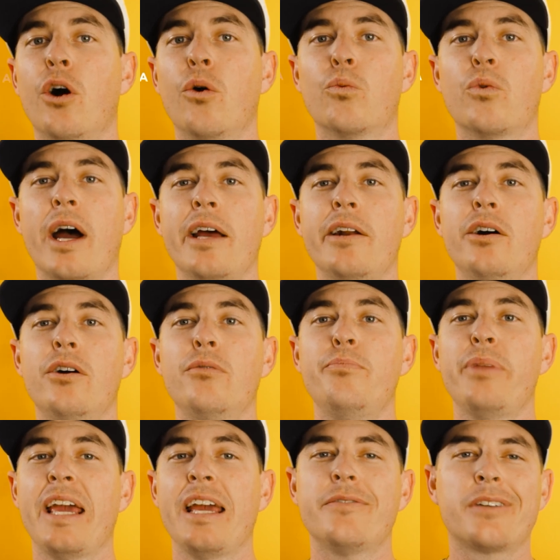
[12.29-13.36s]
Yo, Ryan O,
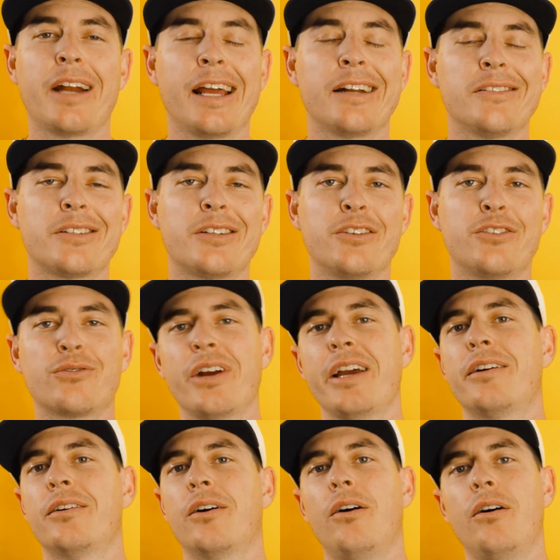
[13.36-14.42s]
behavior analyst and
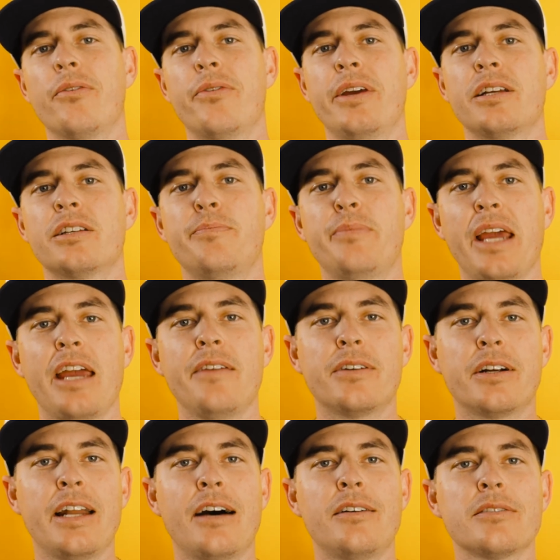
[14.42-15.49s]
creator, all things
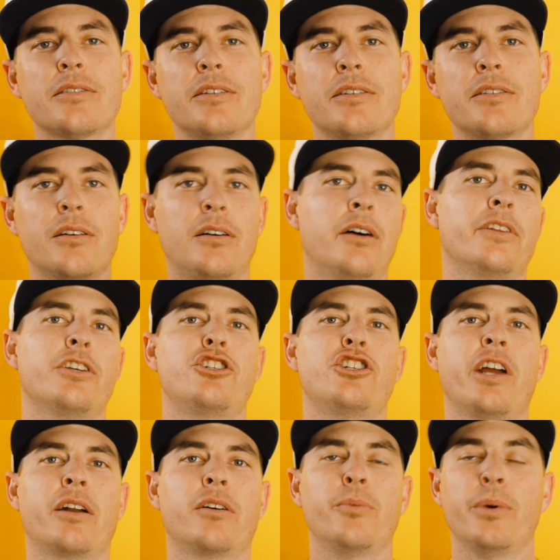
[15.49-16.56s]
behavior analysis on this
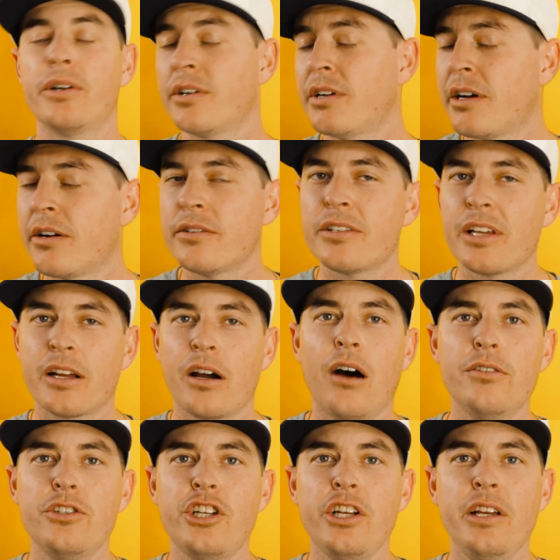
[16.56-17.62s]
channel. We nerd out on
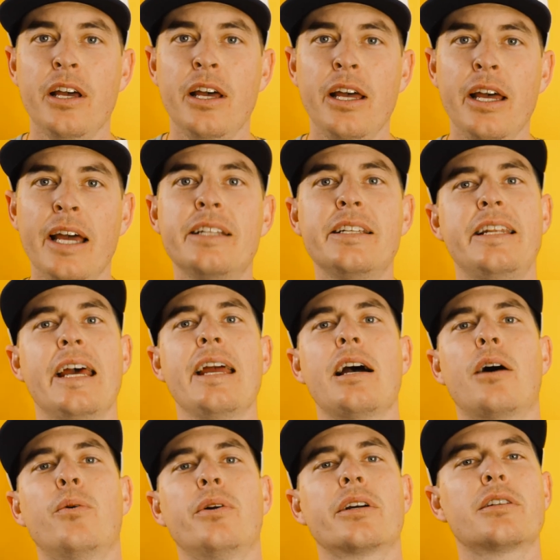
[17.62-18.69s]
psychology.
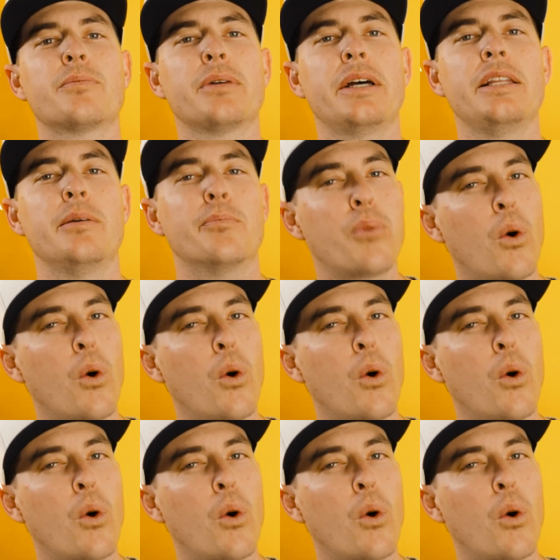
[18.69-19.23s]
Today, I wanna to explain the